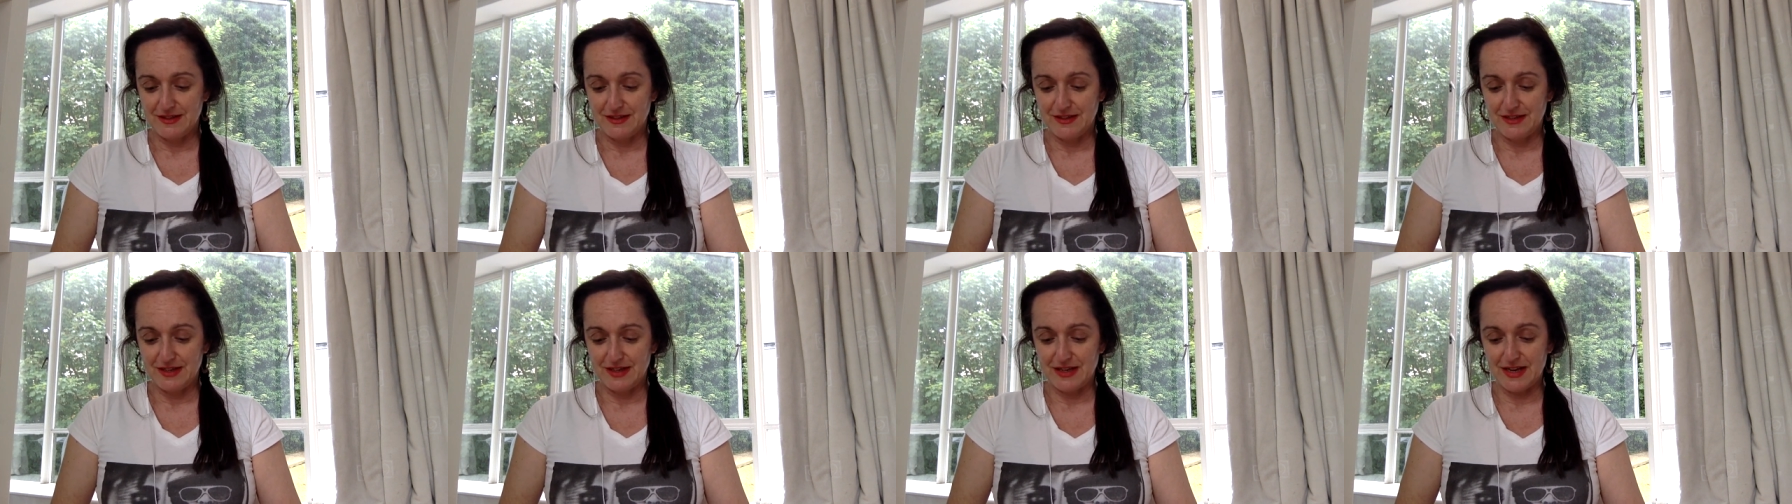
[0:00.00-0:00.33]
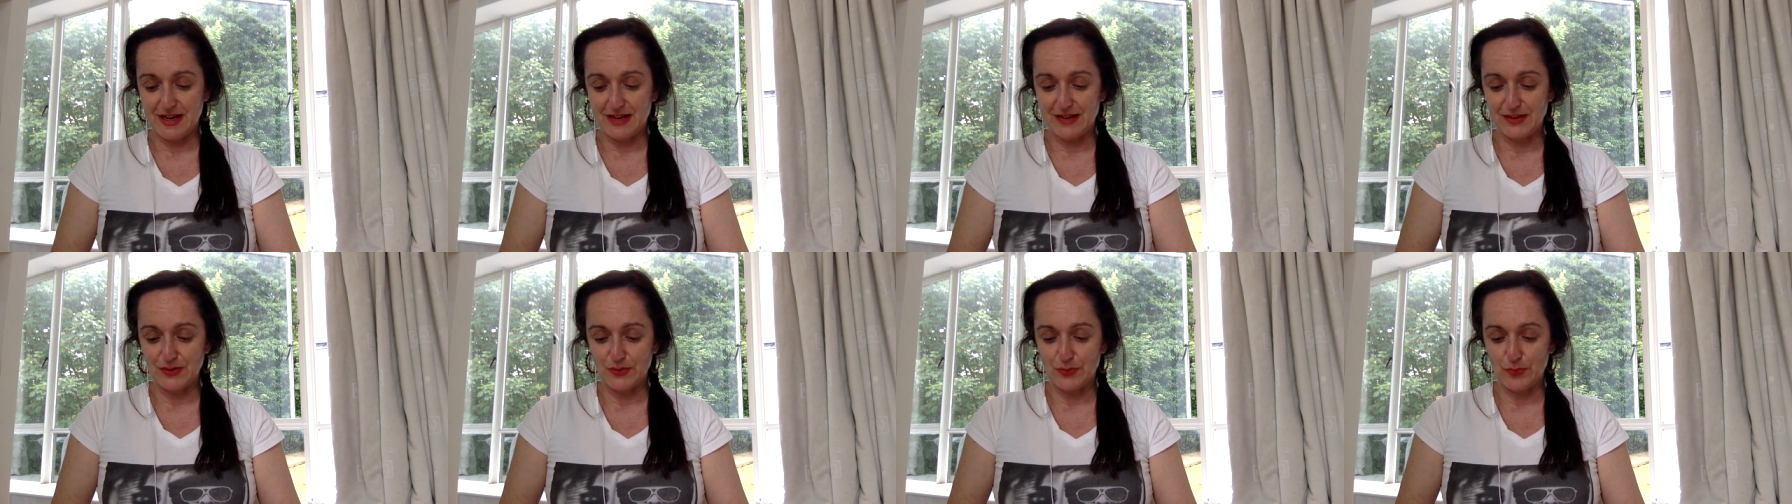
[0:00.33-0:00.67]
it
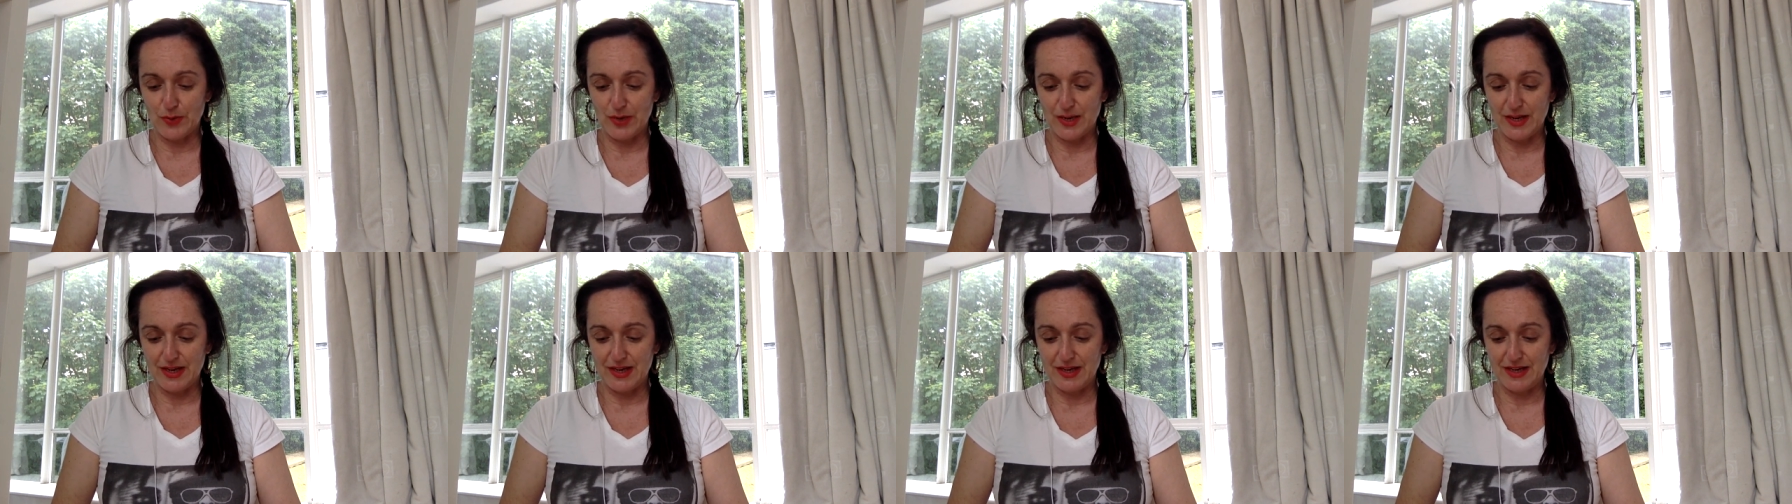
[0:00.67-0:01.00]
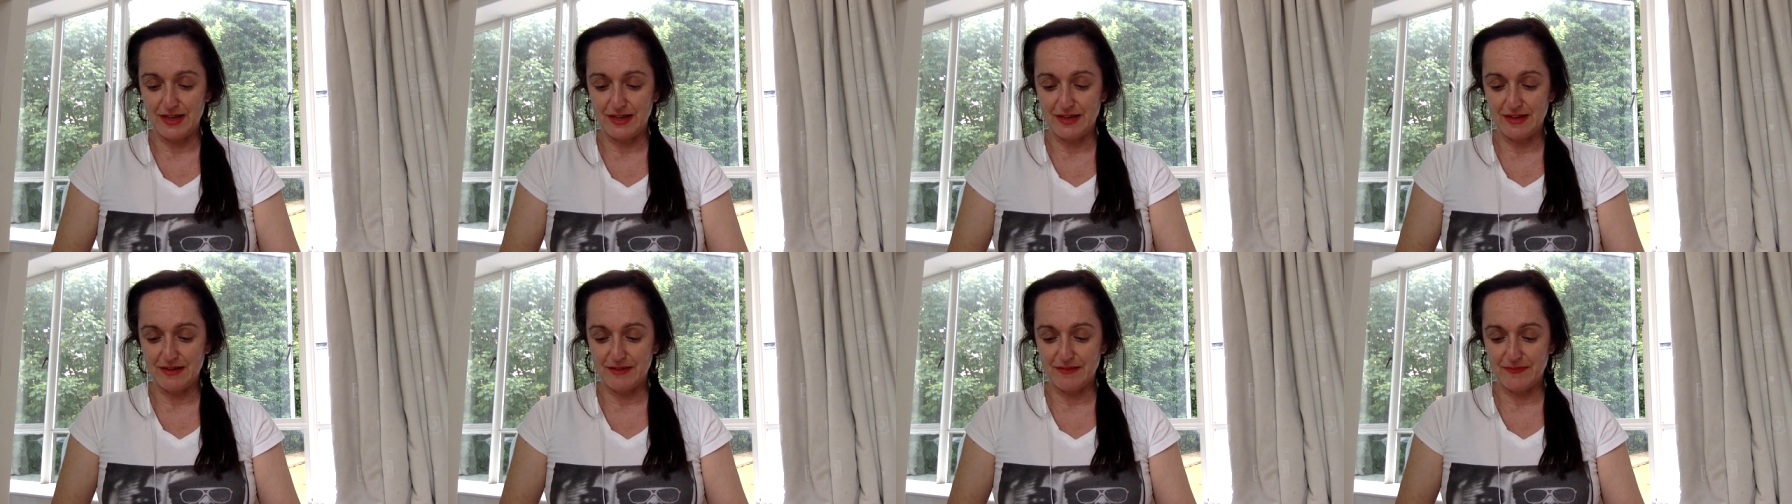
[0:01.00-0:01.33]
has
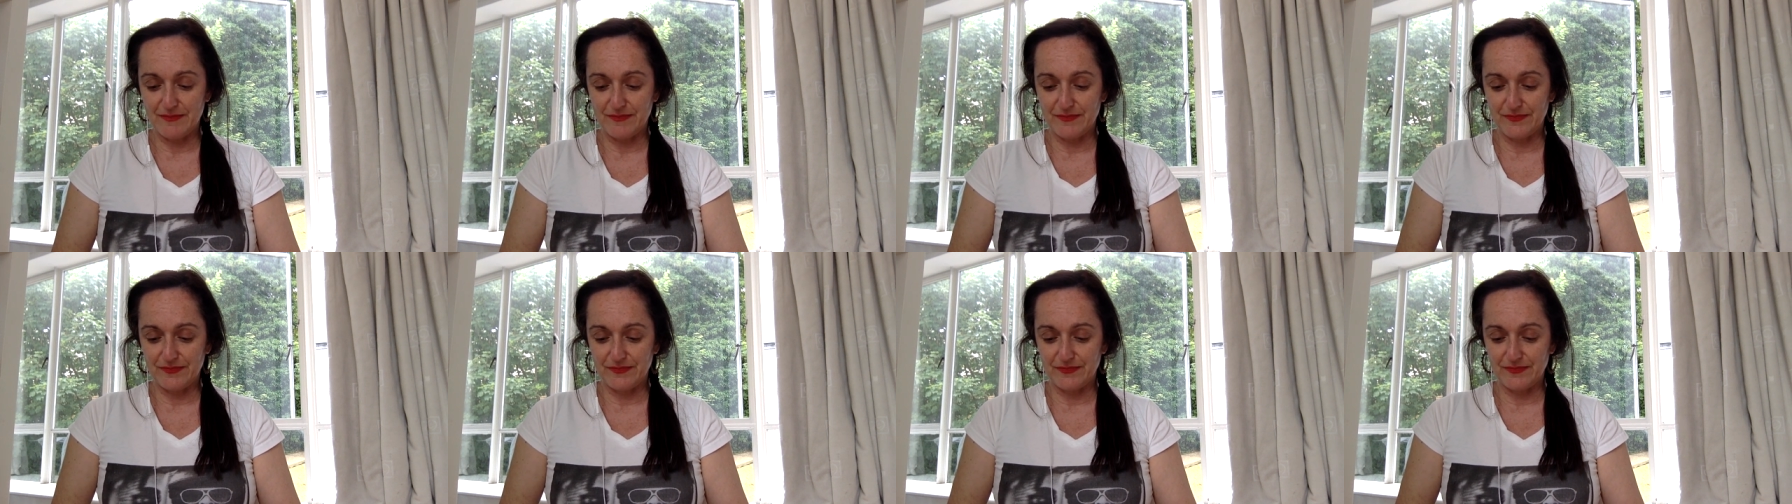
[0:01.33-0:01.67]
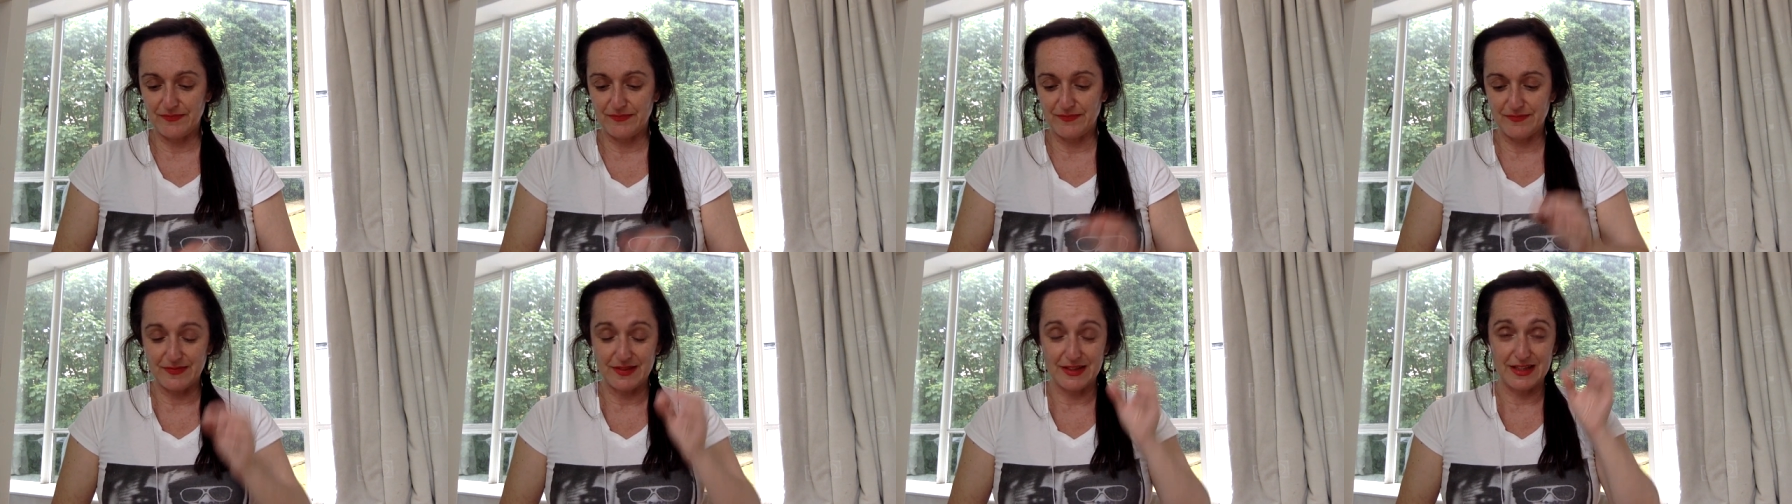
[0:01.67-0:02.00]
been
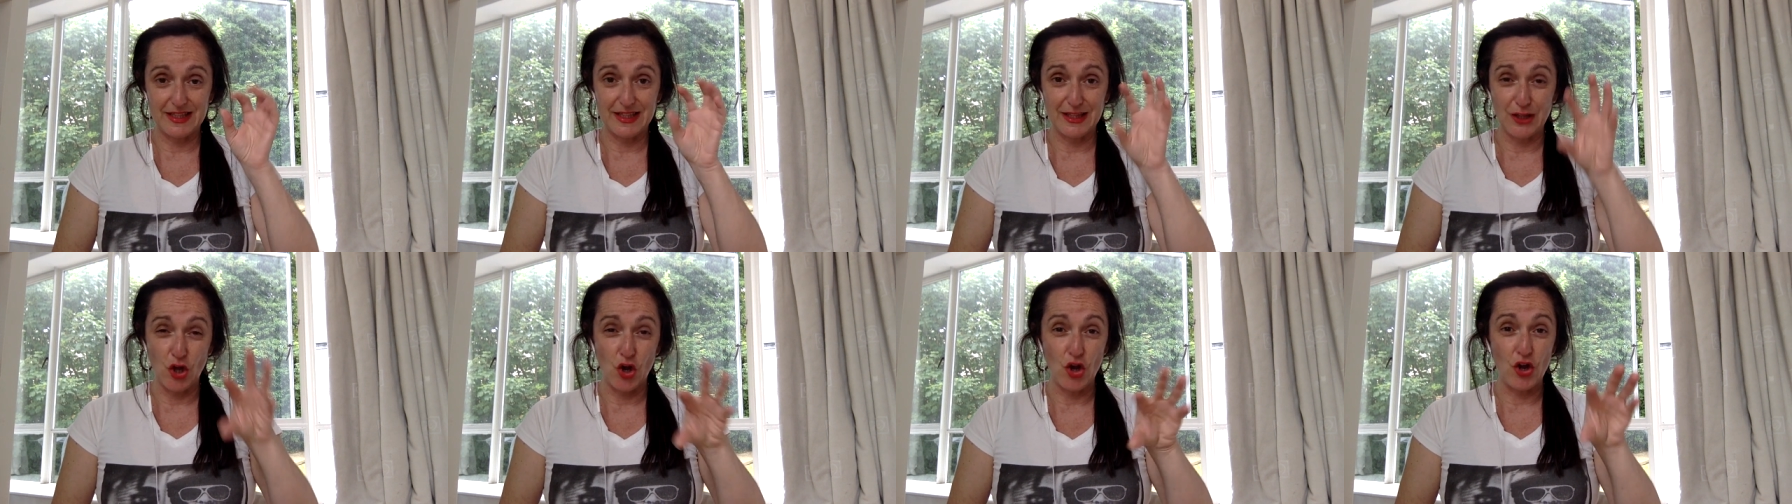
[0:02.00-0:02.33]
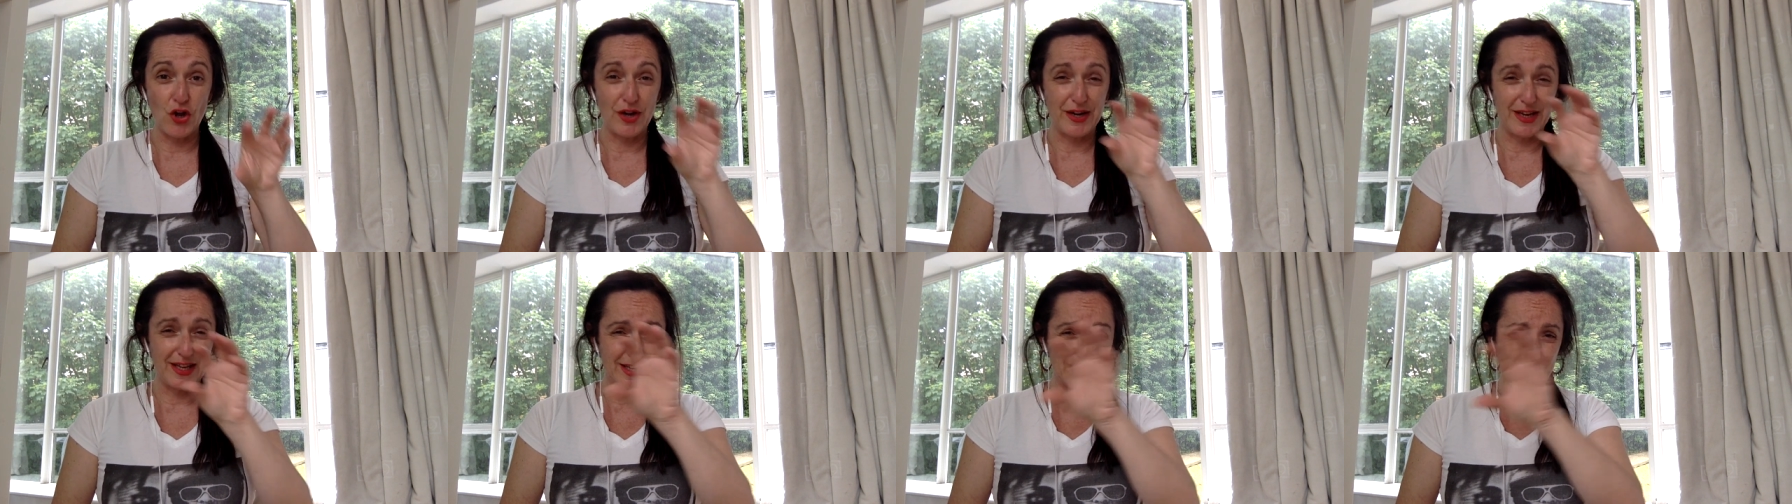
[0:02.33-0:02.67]

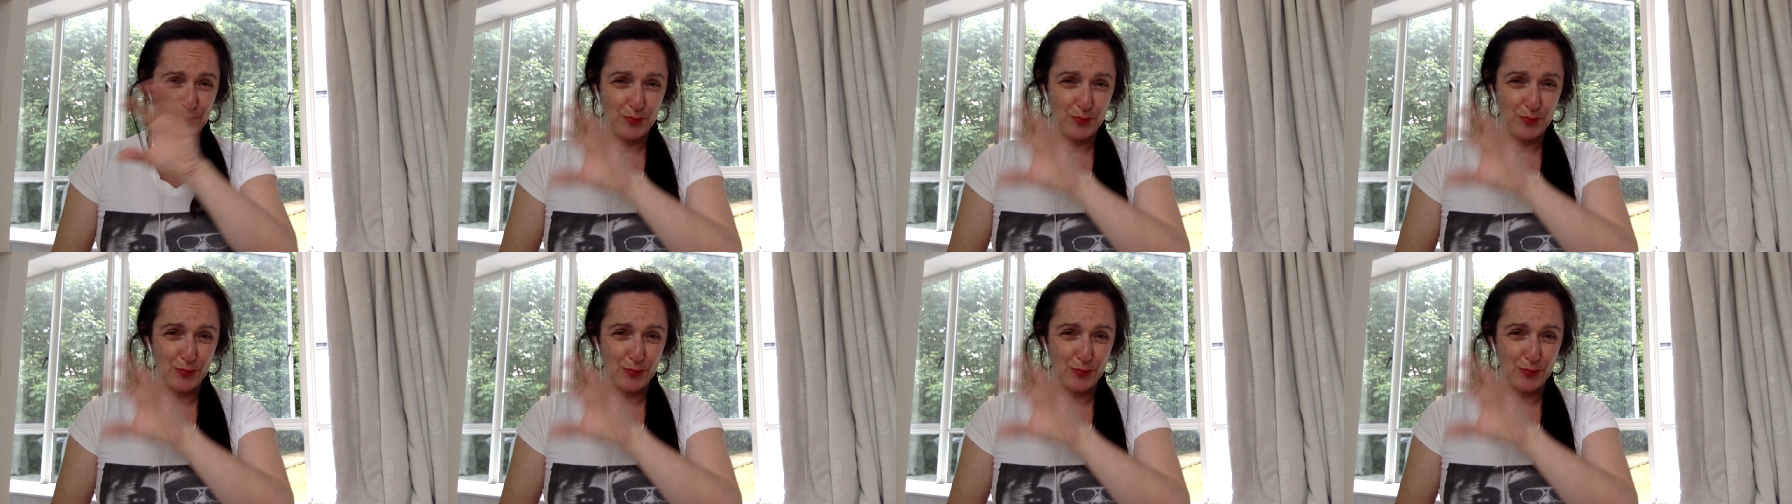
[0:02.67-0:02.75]
learning